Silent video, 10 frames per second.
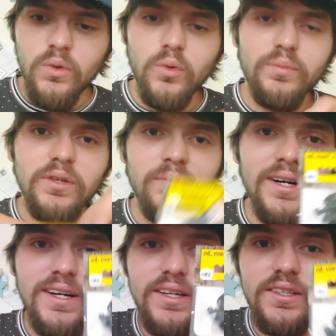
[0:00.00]
will be
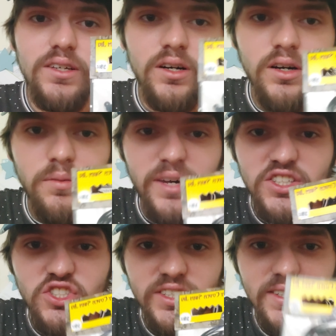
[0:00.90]
my
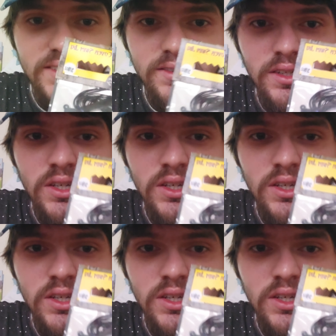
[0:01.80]
jig.